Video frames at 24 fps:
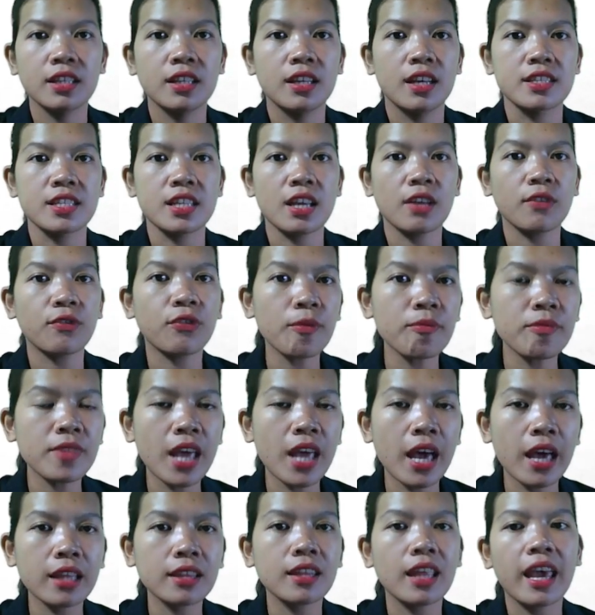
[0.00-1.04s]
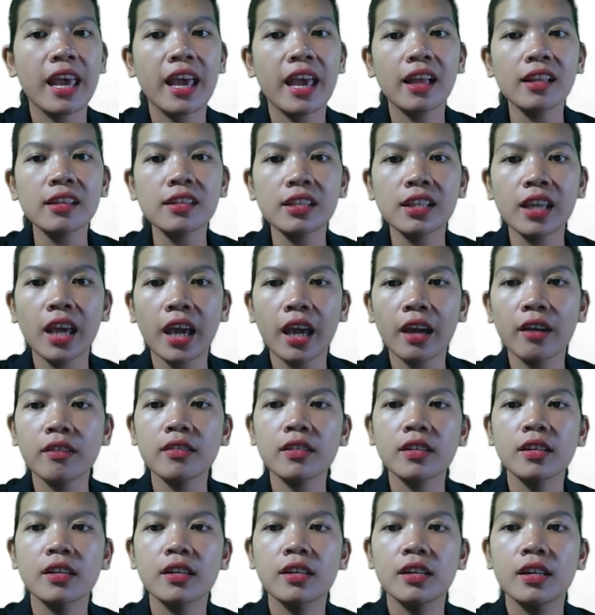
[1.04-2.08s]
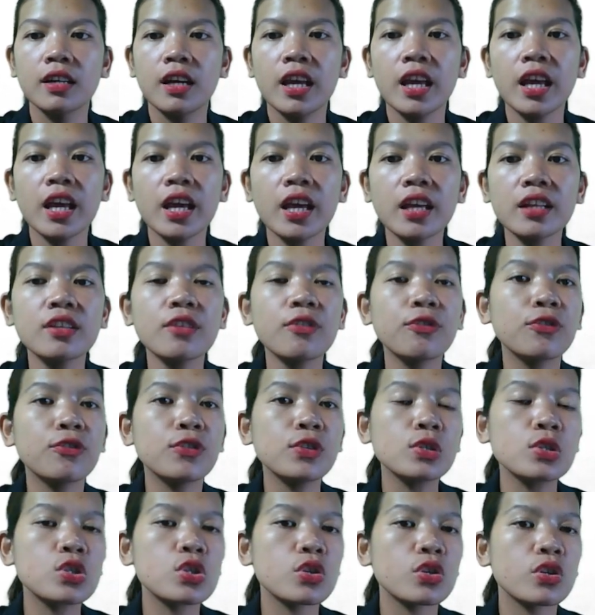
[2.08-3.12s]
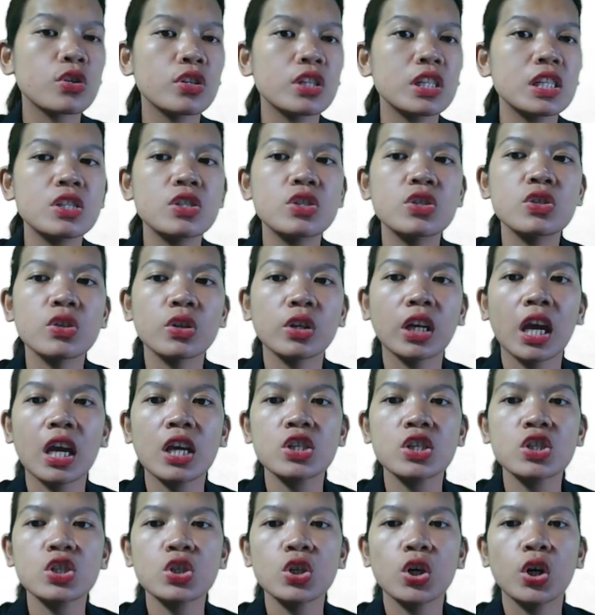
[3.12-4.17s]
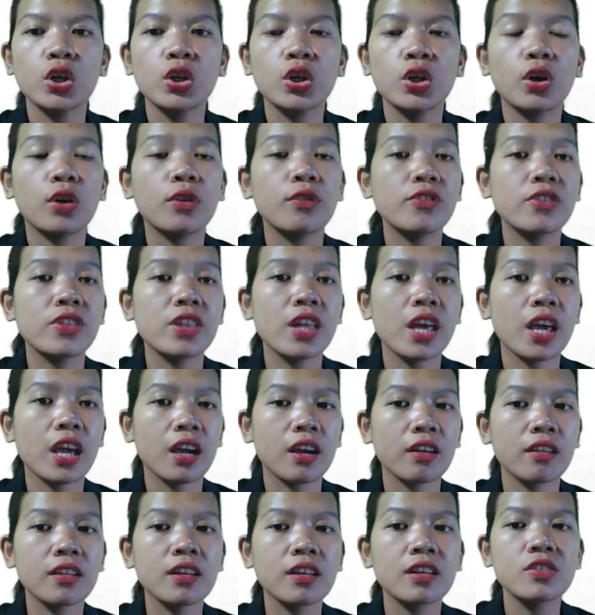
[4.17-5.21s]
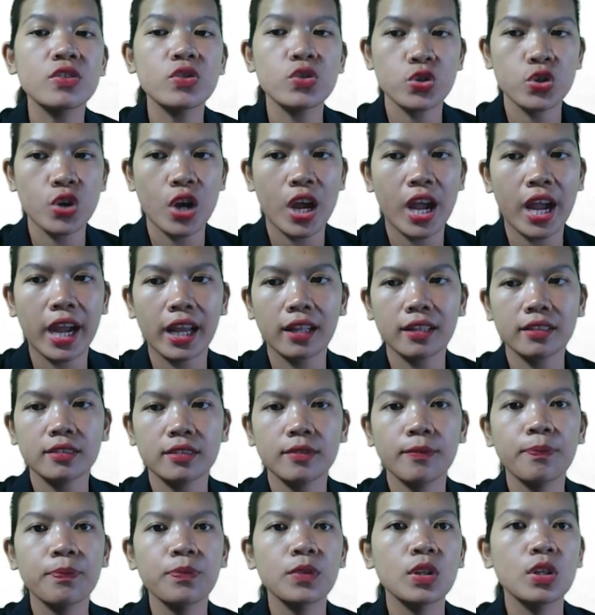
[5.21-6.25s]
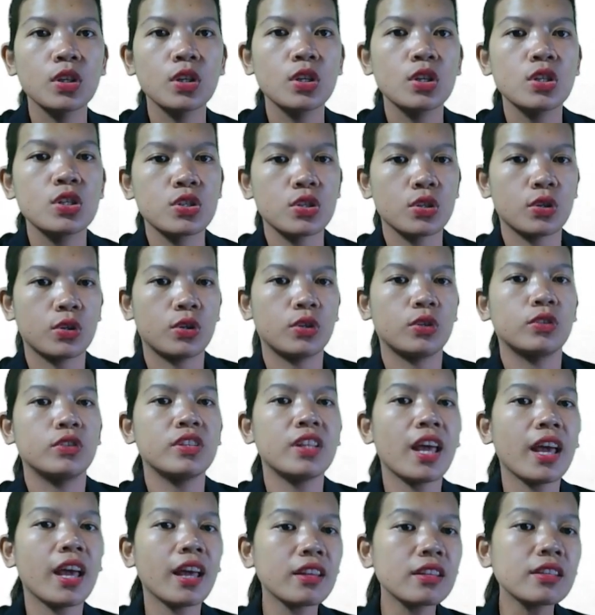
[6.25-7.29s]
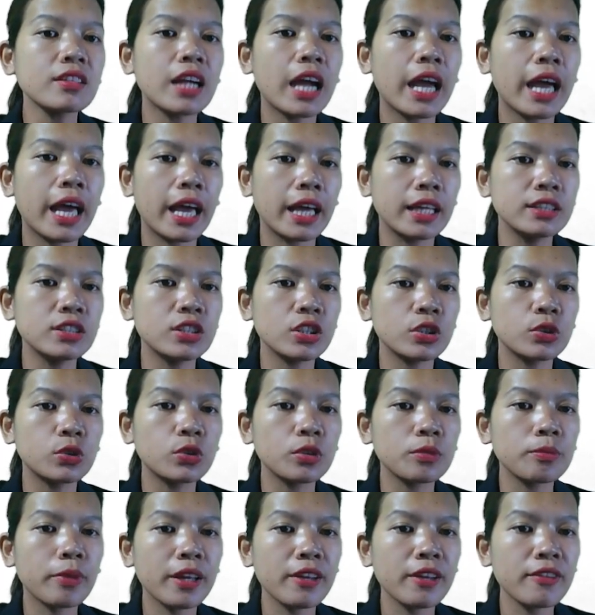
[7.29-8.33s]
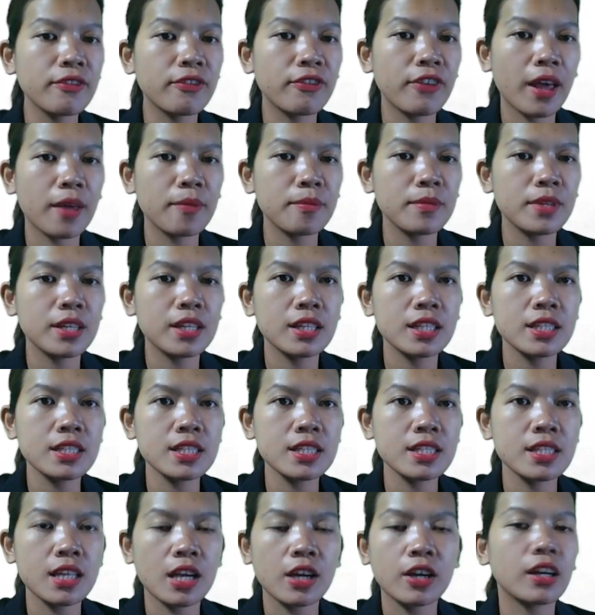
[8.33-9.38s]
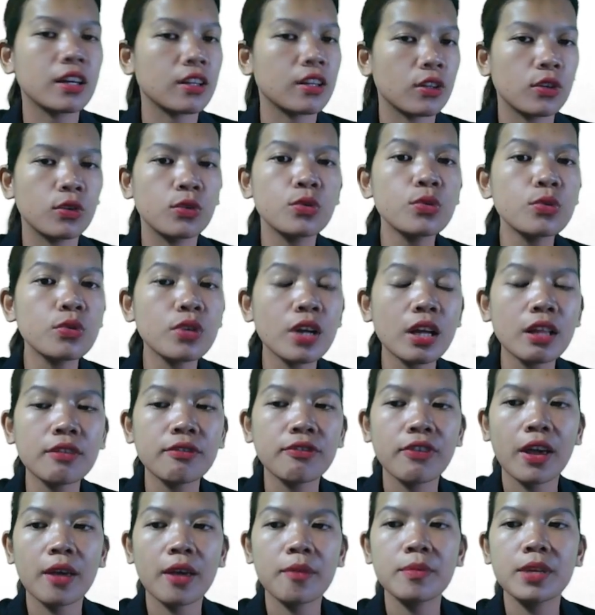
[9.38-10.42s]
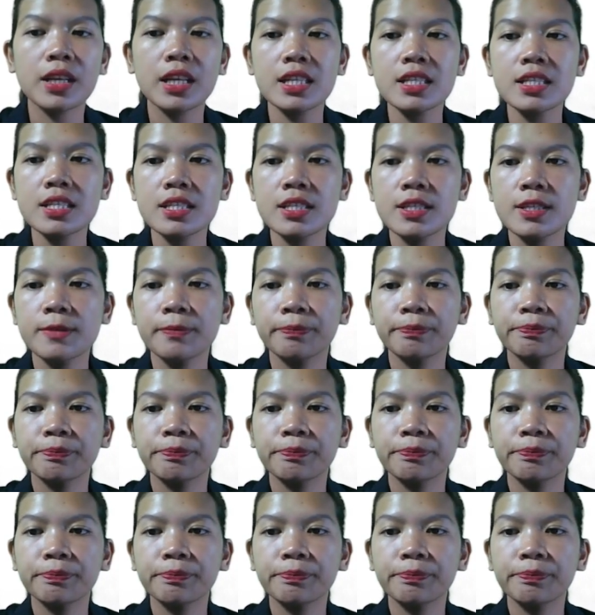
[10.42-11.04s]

Aside from that, healthcare and the future education of their child. So, on the other hand, the urban families, rural families,